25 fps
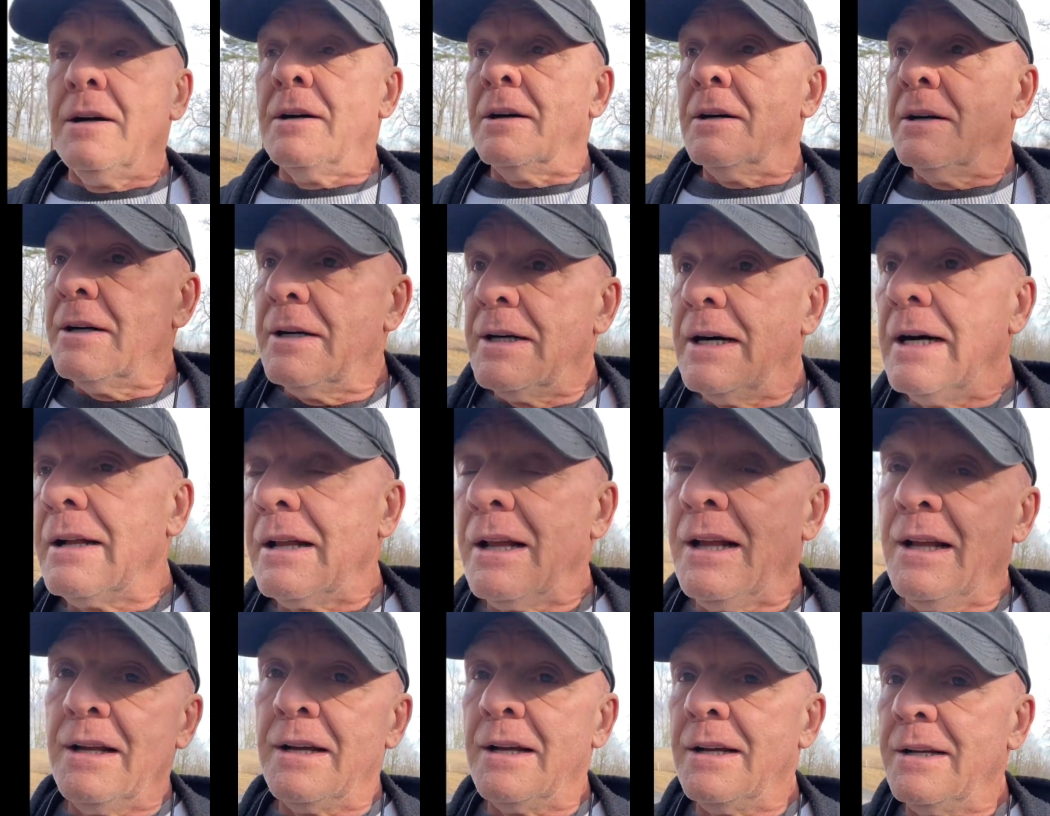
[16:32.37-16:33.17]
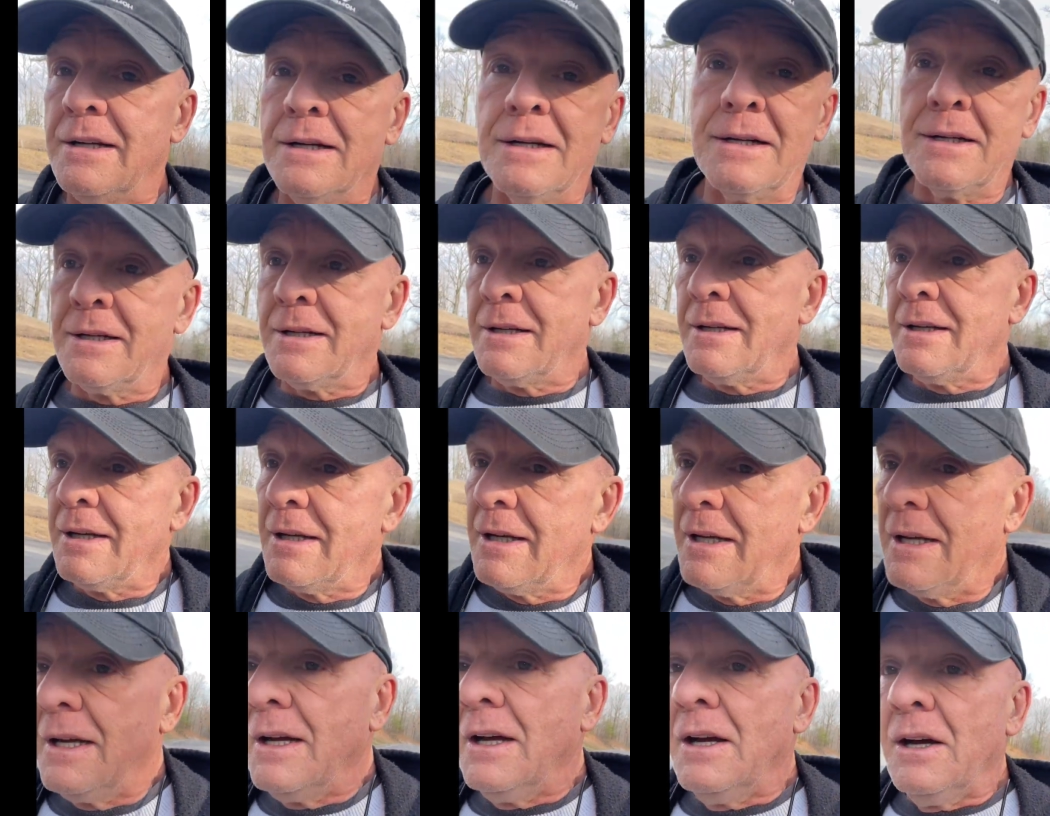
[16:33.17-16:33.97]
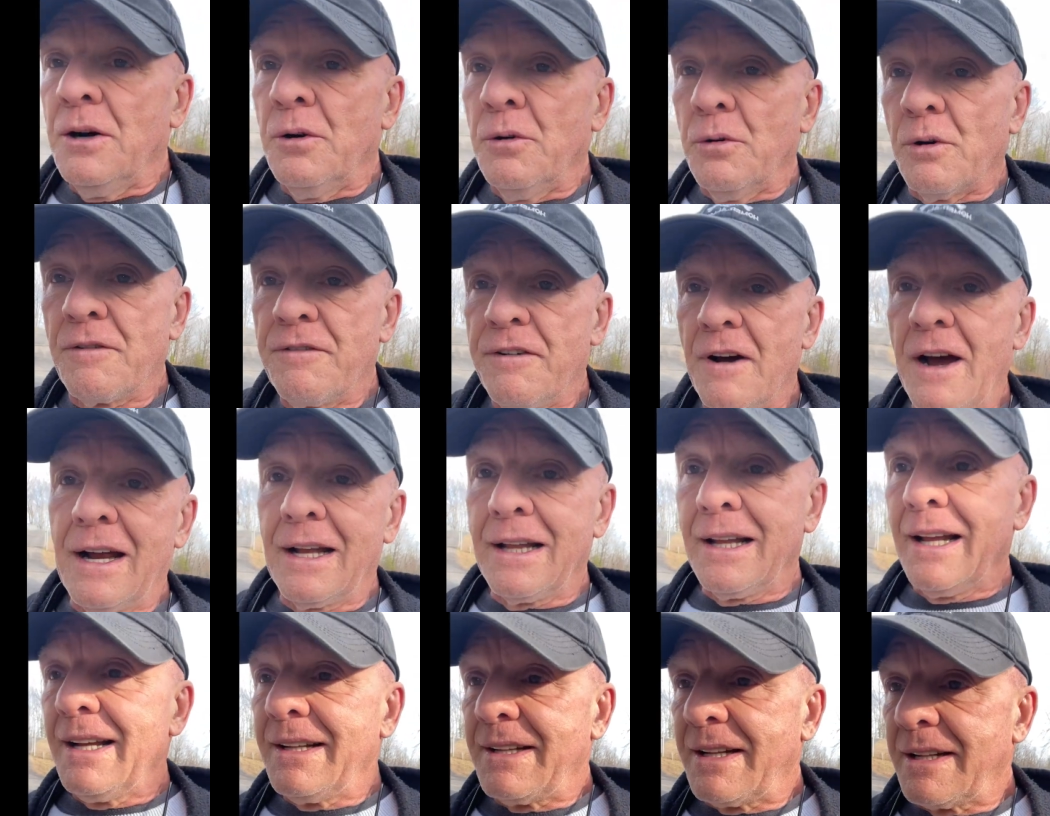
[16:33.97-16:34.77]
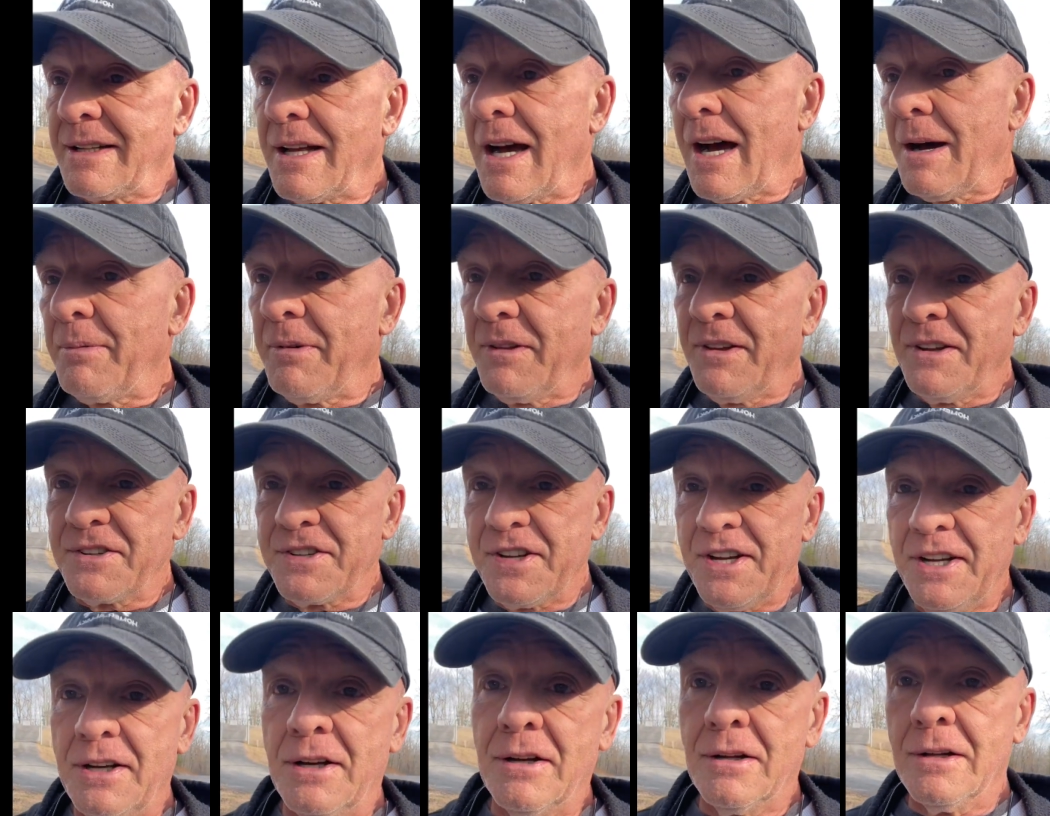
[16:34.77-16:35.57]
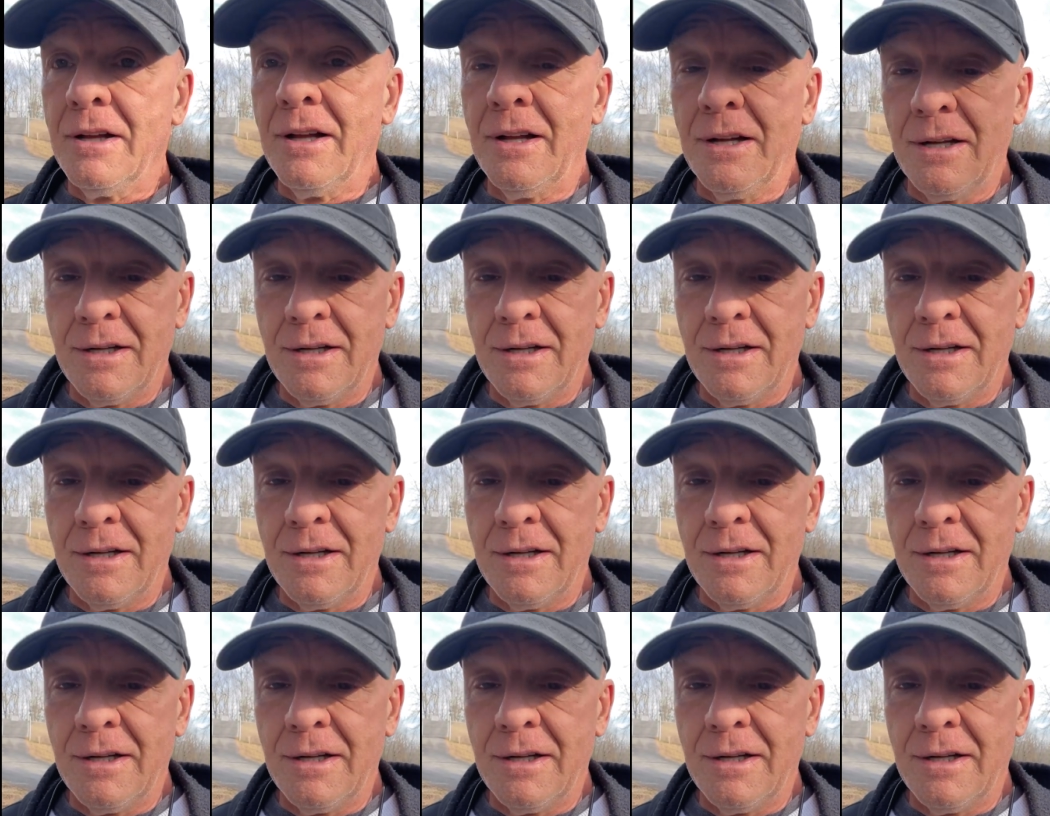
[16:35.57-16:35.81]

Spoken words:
Well, we're finally at the top of this hill.